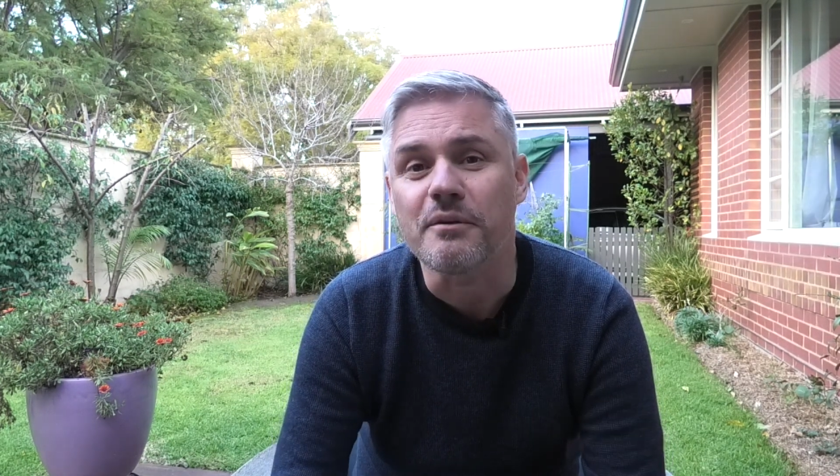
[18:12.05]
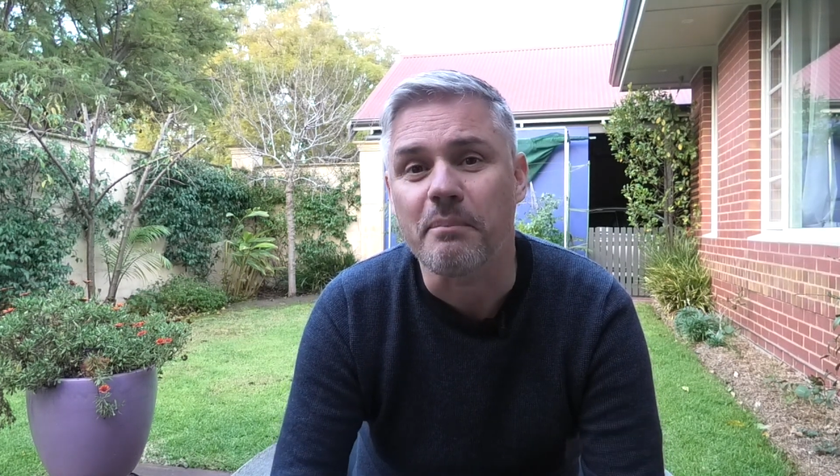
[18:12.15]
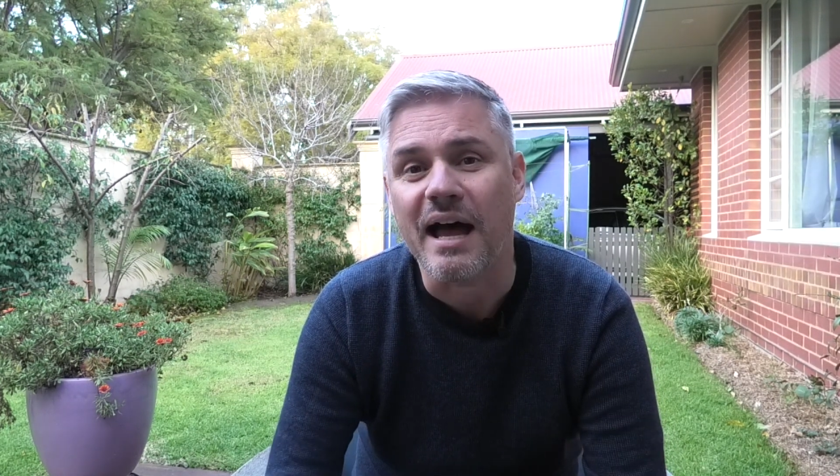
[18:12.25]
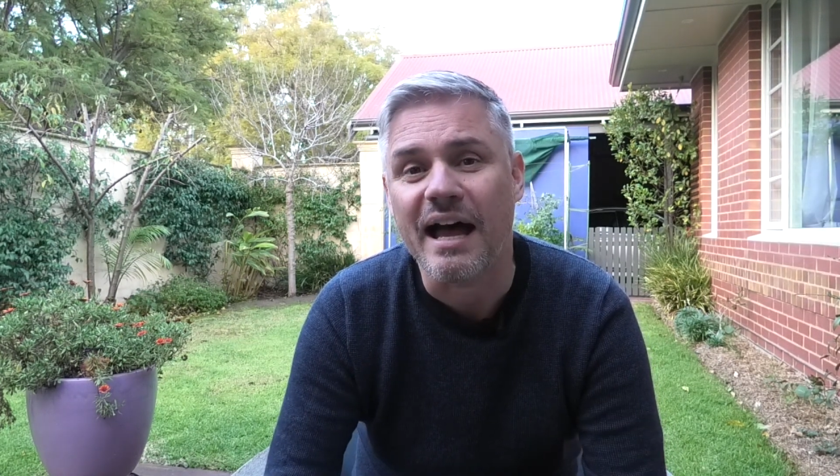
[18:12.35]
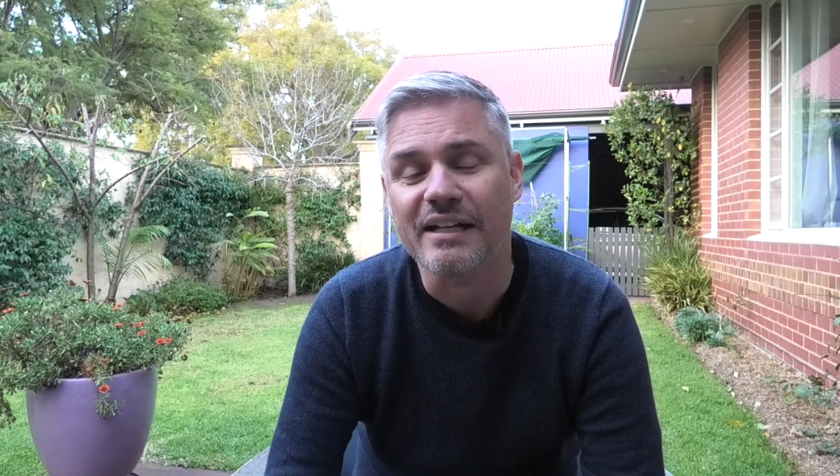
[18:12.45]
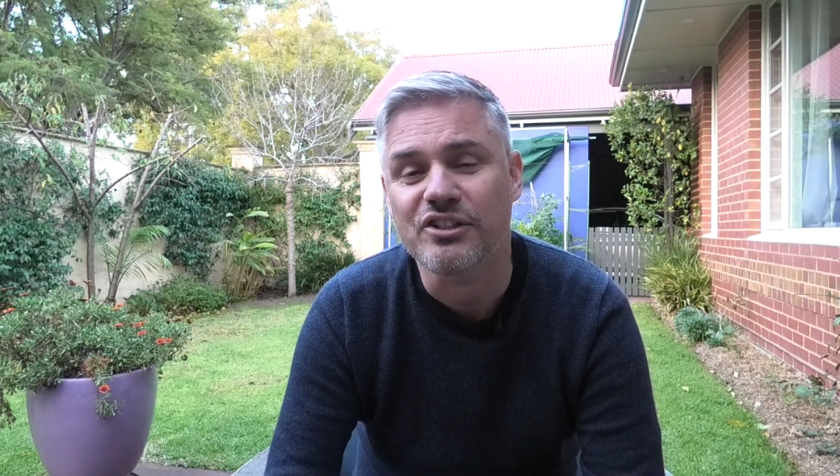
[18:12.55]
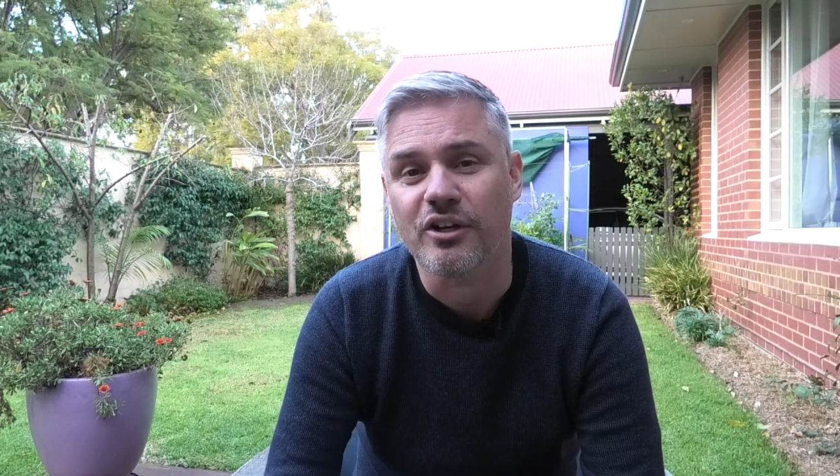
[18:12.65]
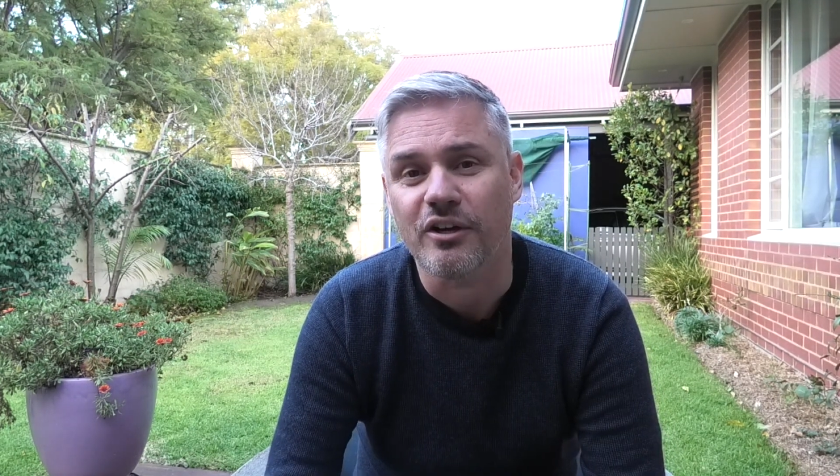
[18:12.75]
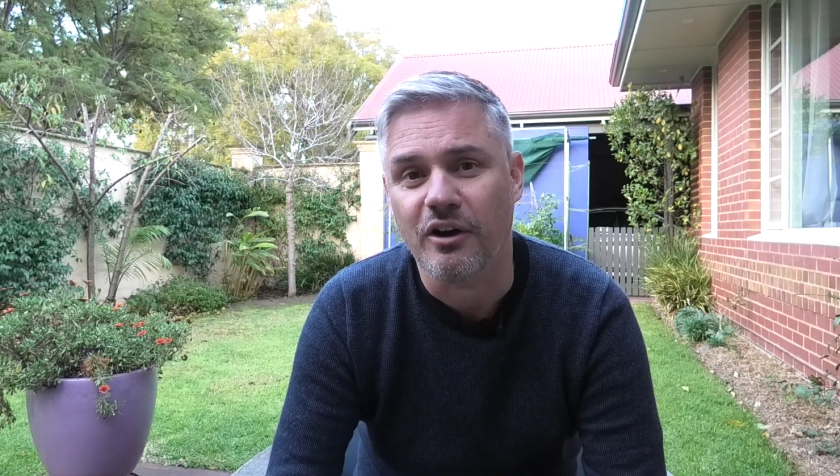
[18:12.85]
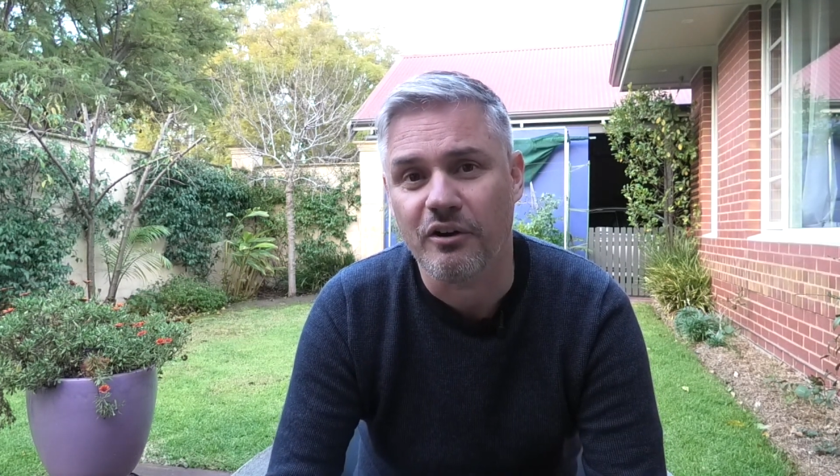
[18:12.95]

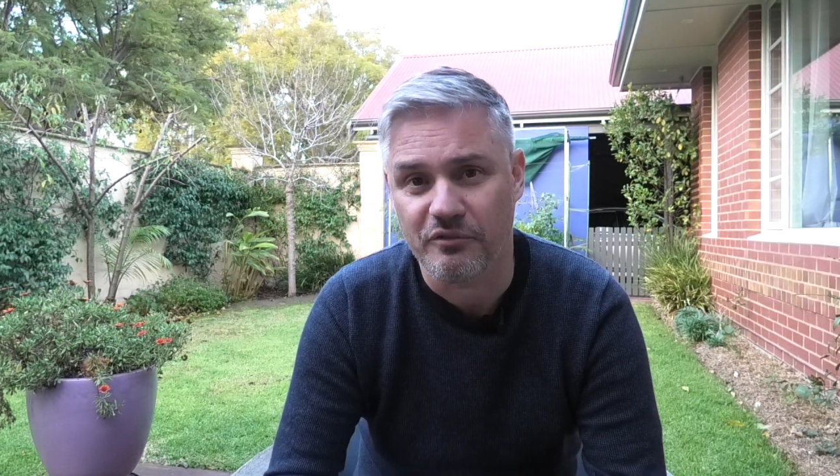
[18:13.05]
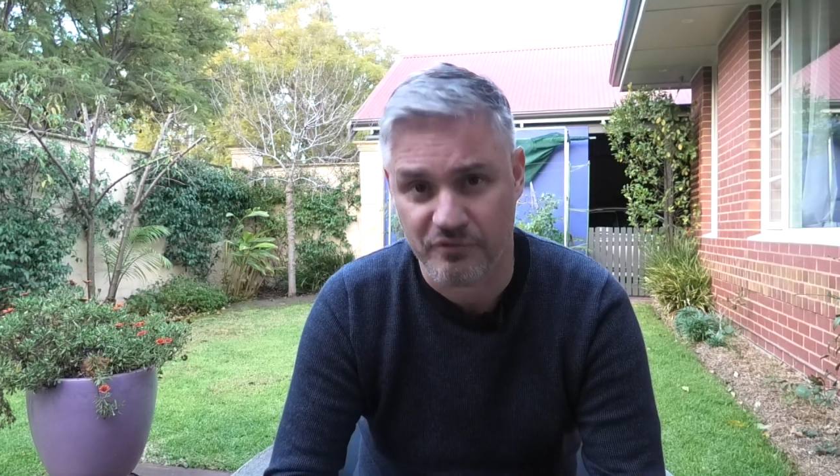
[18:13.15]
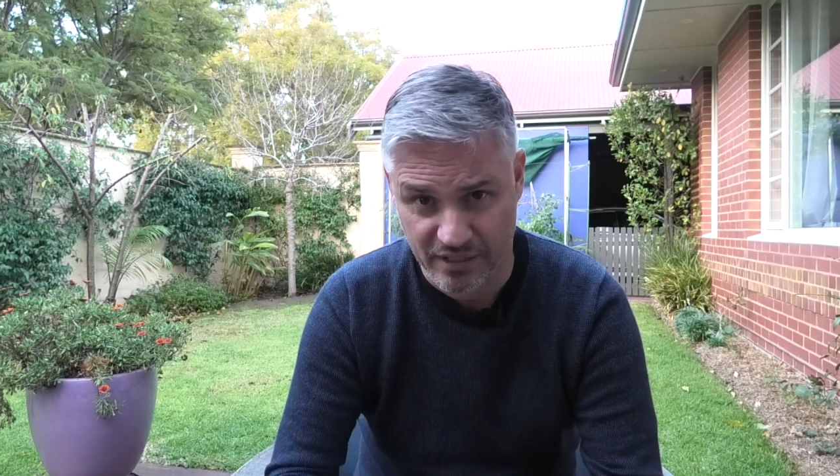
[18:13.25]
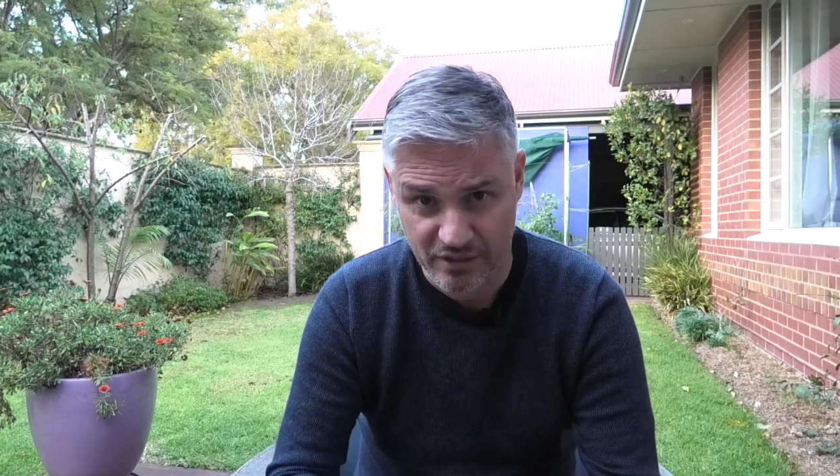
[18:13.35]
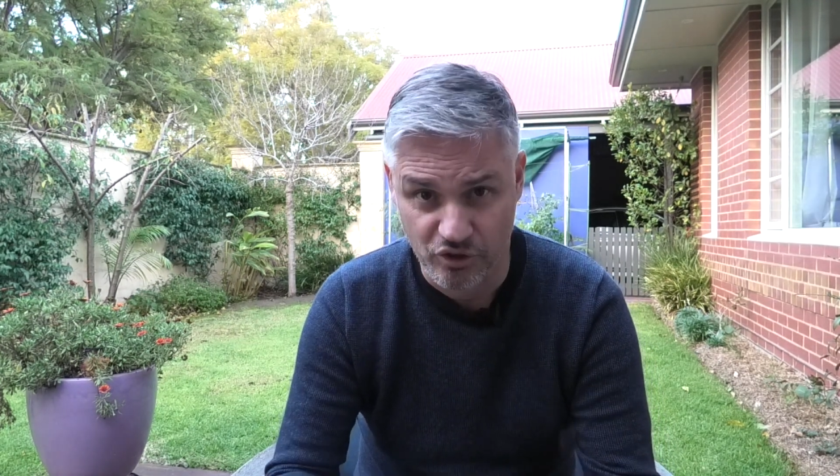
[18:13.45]
departure of a